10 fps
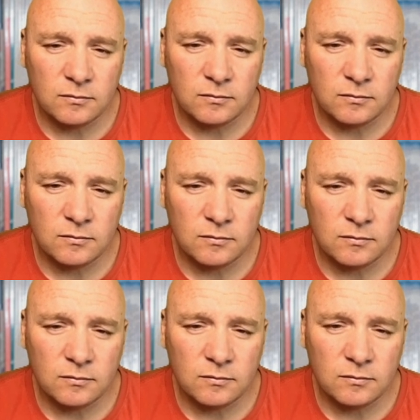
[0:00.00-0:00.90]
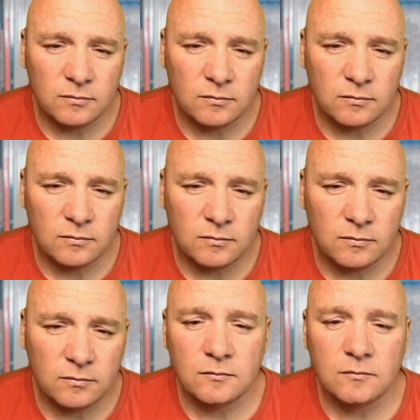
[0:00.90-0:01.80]

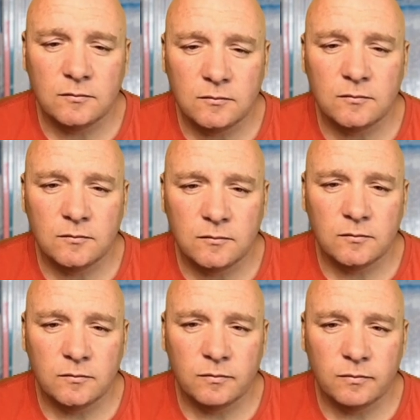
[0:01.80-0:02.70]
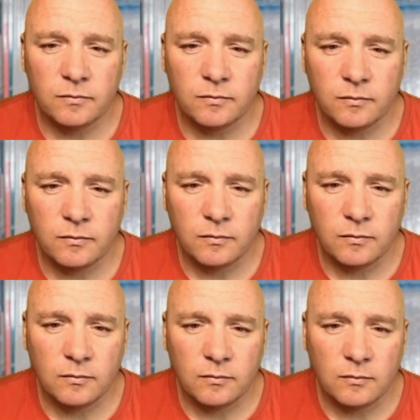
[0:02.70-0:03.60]

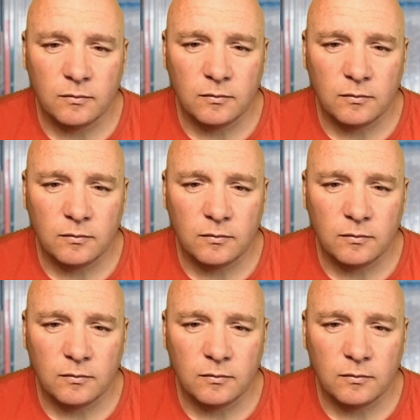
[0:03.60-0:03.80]
(silent)